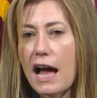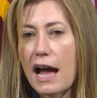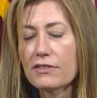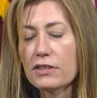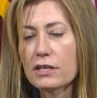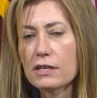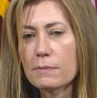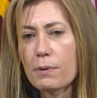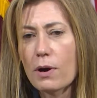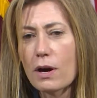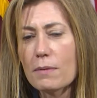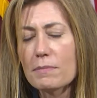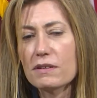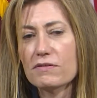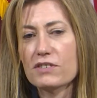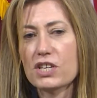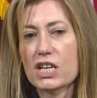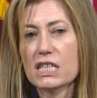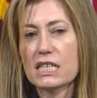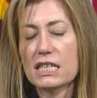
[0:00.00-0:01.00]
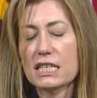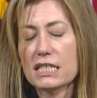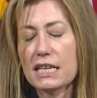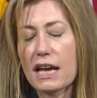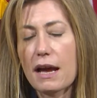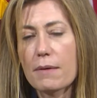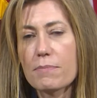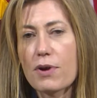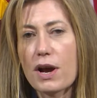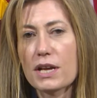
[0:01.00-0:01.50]
At the Department of Justice,
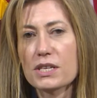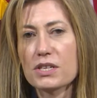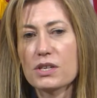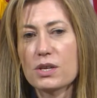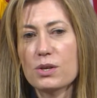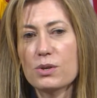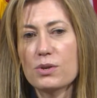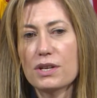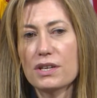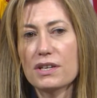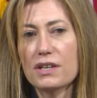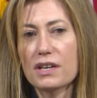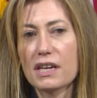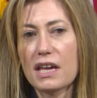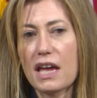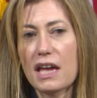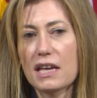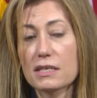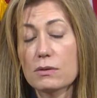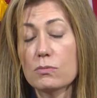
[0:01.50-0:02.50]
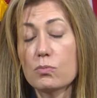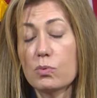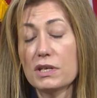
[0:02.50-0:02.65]
I prosecuted a case.